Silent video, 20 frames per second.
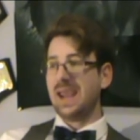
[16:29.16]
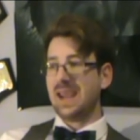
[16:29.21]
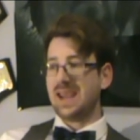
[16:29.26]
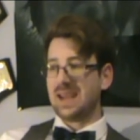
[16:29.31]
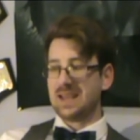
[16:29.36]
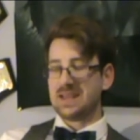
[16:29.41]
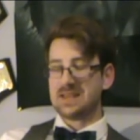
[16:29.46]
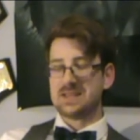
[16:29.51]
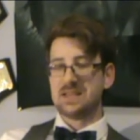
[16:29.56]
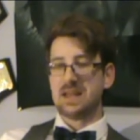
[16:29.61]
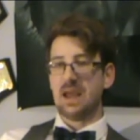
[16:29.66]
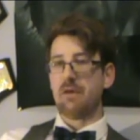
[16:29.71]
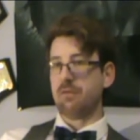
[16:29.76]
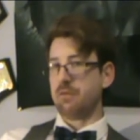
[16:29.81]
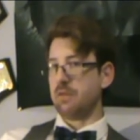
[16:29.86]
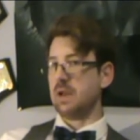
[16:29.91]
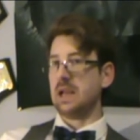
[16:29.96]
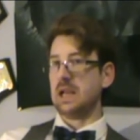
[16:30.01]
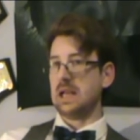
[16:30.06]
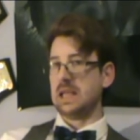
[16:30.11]
it is
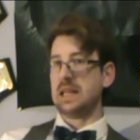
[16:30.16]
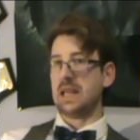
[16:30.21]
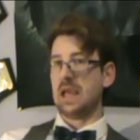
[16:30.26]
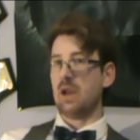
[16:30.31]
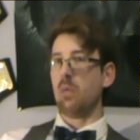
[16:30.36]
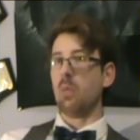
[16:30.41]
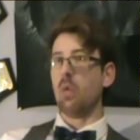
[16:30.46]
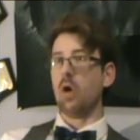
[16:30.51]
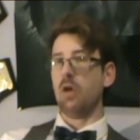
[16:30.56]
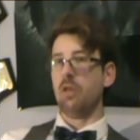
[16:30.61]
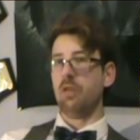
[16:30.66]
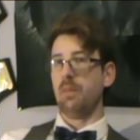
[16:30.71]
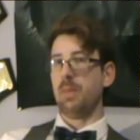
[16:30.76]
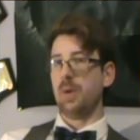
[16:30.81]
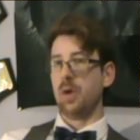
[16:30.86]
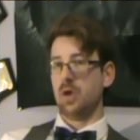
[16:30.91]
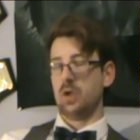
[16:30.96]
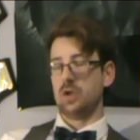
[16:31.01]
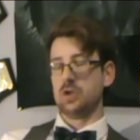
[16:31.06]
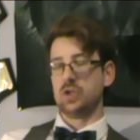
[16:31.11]
definitely then worth a
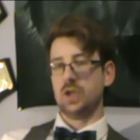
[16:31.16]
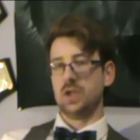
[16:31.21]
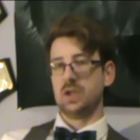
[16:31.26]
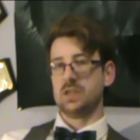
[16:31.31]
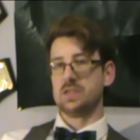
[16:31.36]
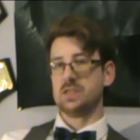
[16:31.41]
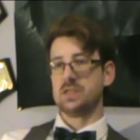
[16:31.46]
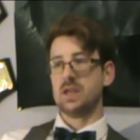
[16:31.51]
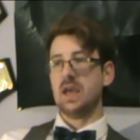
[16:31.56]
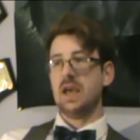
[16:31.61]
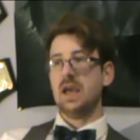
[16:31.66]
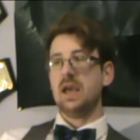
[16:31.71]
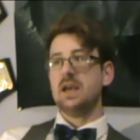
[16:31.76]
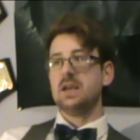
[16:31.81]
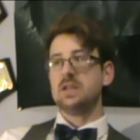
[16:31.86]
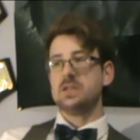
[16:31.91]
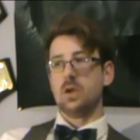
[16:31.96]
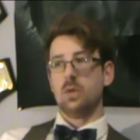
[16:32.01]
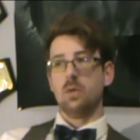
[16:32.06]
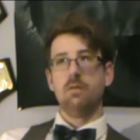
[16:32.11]
purchase.
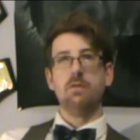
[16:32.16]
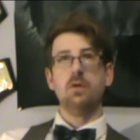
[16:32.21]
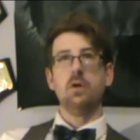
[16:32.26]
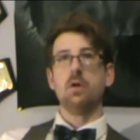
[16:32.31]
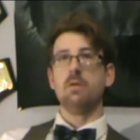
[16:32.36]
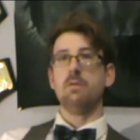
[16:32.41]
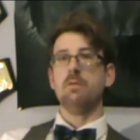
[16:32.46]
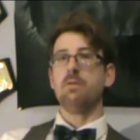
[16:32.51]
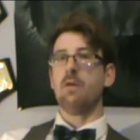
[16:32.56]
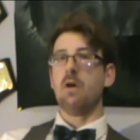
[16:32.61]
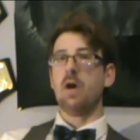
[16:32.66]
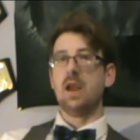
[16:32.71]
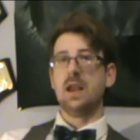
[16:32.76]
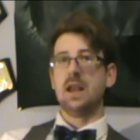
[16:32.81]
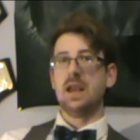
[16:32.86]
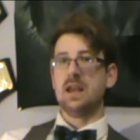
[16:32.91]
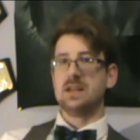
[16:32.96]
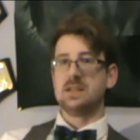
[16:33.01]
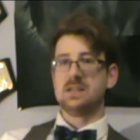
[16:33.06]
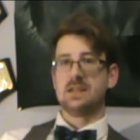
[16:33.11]
So if you can find
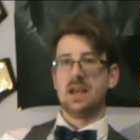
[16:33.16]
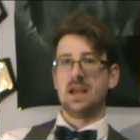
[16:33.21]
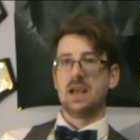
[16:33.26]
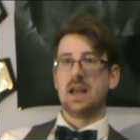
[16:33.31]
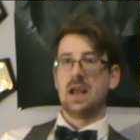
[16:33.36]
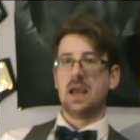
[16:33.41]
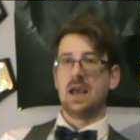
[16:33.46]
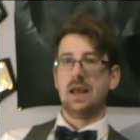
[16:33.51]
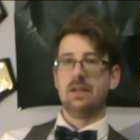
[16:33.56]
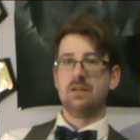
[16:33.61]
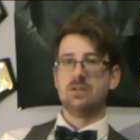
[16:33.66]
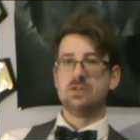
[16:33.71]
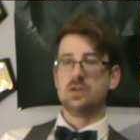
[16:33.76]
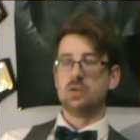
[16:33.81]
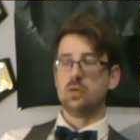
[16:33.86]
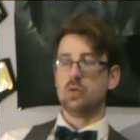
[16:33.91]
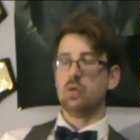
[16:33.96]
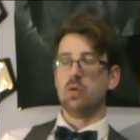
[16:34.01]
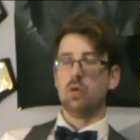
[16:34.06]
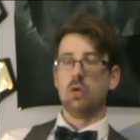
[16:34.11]
it in a second-hand
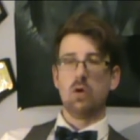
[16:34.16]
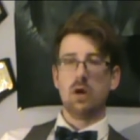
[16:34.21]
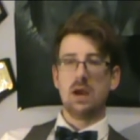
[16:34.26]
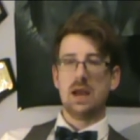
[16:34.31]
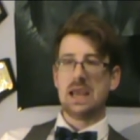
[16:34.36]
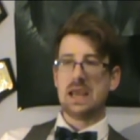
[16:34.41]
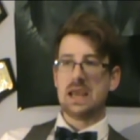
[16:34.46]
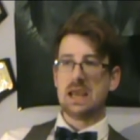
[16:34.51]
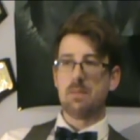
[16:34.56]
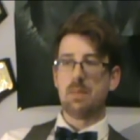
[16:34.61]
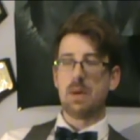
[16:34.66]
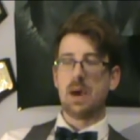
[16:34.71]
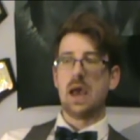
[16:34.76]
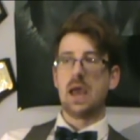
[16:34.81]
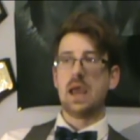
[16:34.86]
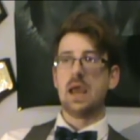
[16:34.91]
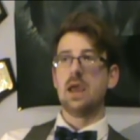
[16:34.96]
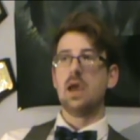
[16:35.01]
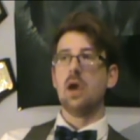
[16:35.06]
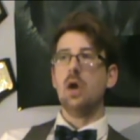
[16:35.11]
store or on
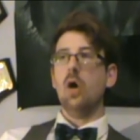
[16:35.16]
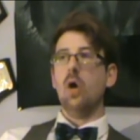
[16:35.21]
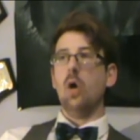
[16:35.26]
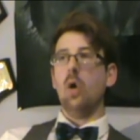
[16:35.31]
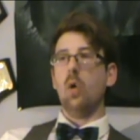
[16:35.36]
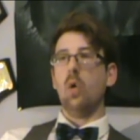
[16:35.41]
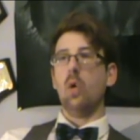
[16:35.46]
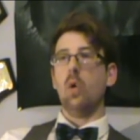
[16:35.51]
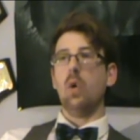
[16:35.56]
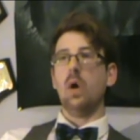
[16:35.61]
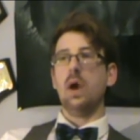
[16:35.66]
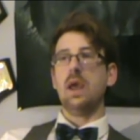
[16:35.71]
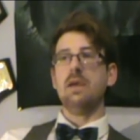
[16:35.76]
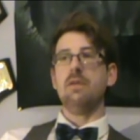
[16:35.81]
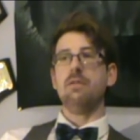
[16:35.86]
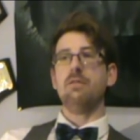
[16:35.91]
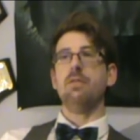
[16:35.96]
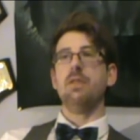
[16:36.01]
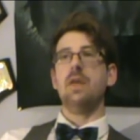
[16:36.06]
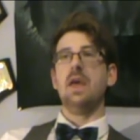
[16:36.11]
eBay, or
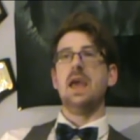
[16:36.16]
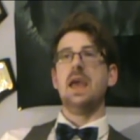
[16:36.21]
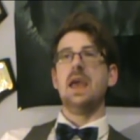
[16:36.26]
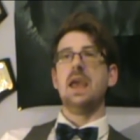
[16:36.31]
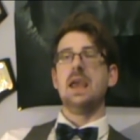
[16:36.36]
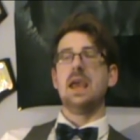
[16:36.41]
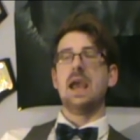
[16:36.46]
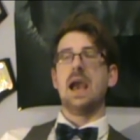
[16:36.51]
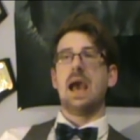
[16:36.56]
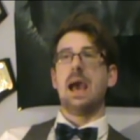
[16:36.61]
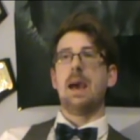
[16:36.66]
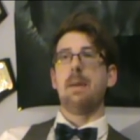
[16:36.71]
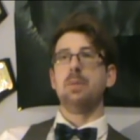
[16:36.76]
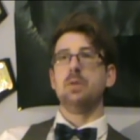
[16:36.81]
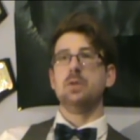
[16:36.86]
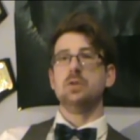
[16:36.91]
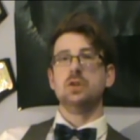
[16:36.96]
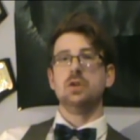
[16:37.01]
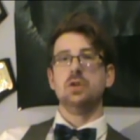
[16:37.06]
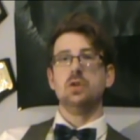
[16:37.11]
if they
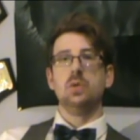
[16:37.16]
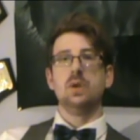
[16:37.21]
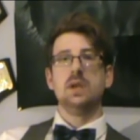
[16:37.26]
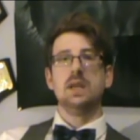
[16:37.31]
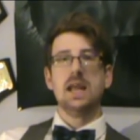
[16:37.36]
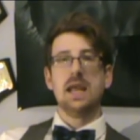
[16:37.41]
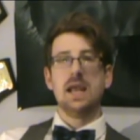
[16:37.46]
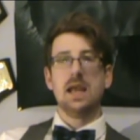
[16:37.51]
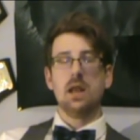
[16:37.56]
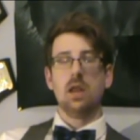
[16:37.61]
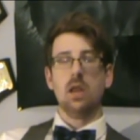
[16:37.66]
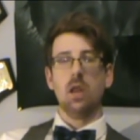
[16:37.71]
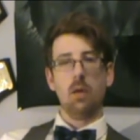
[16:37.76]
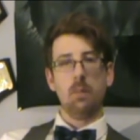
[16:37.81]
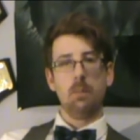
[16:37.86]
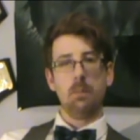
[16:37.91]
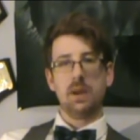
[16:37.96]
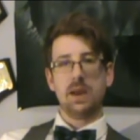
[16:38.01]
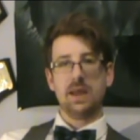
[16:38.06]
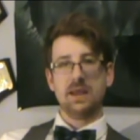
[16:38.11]
happen to do a deal
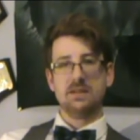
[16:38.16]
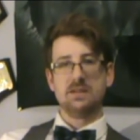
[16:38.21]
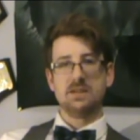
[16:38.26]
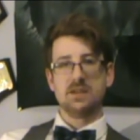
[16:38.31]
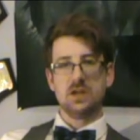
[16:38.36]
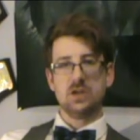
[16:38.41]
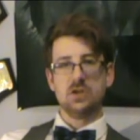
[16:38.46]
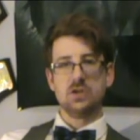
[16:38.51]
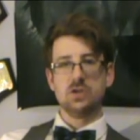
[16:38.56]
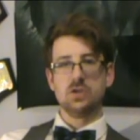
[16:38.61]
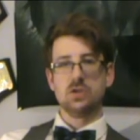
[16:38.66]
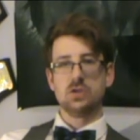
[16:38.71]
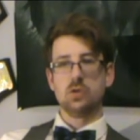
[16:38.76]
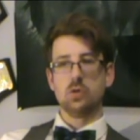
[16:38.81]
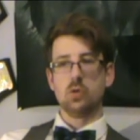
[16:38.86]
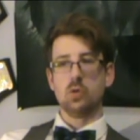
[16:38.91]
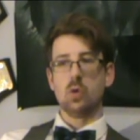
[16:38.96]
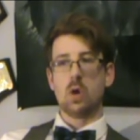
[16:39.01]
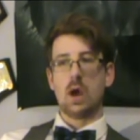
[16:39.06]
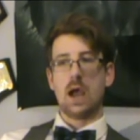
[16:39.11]
on PlayStation
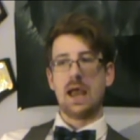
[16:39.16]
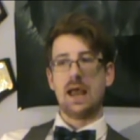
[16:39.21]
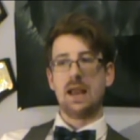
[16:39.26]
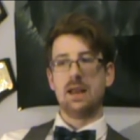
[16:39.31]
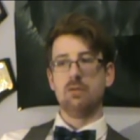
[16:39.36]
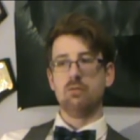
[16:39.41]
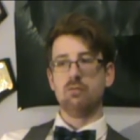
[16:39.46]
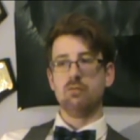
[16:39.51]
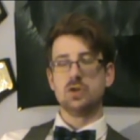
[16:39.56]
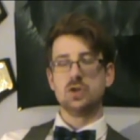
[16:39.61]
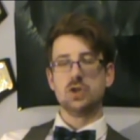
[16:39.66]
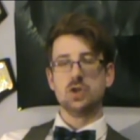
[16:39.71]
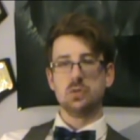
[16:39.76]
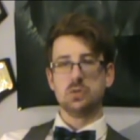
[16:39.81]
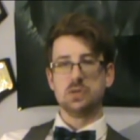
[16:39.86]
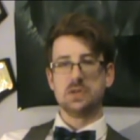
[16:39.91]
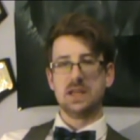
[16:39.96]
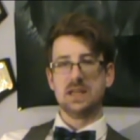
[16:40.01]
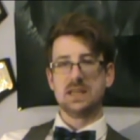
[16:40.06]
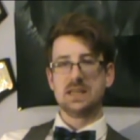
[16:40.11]
Store and
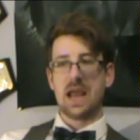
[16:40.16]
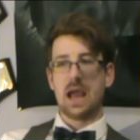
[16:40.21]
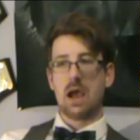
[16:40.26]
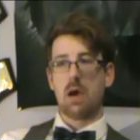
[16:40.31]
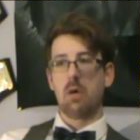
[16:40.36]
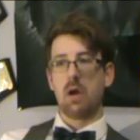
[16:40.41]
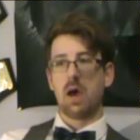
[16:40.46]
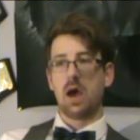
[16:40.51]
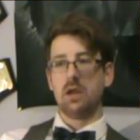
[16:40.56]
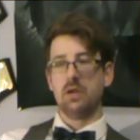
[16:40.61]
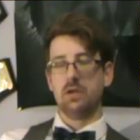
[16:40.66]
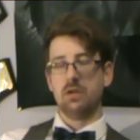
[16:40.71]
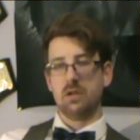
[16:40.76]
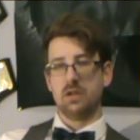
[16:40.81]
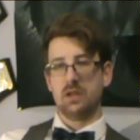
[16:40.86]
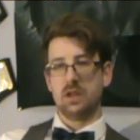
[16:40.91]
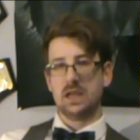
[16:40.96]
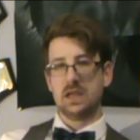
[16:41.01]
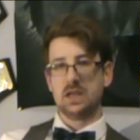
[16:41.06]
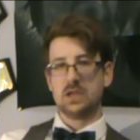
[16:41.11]
reduce it down under
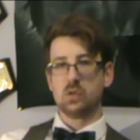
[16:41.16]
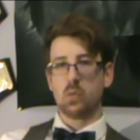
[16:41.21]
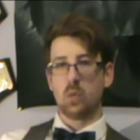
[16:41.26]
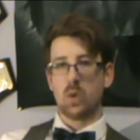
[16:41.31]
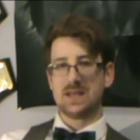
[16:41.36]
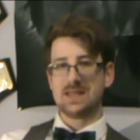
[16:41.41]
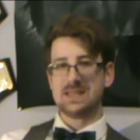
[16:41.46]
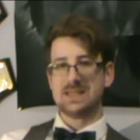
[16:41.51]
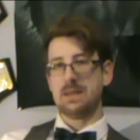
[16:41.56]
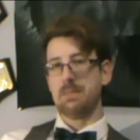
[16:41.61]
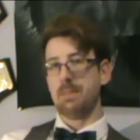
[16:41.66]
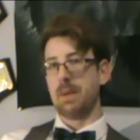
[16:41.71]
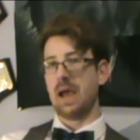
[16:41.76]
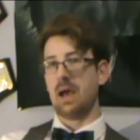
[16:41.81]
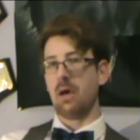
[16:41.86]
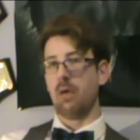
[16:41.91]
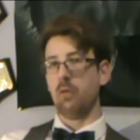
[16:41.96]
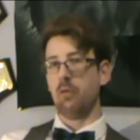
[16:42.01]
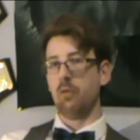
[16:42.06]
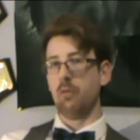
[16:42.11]
the
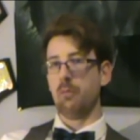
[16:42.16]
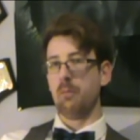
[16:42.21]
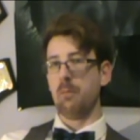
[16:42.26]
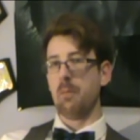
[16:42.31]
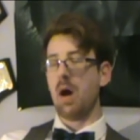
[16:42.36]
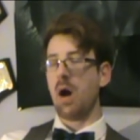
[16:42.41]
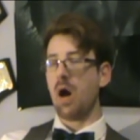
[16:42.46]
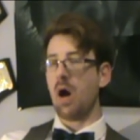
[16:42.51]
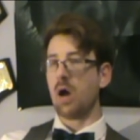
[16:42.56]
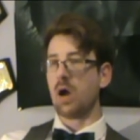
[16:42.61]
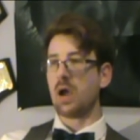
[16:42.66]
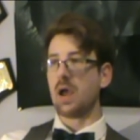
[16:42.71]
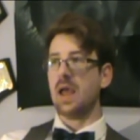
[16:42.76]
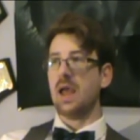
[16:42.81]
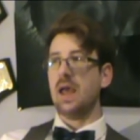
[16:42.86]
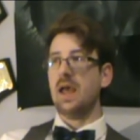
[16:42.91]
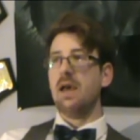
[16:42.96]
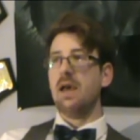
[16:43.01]
£20 mark,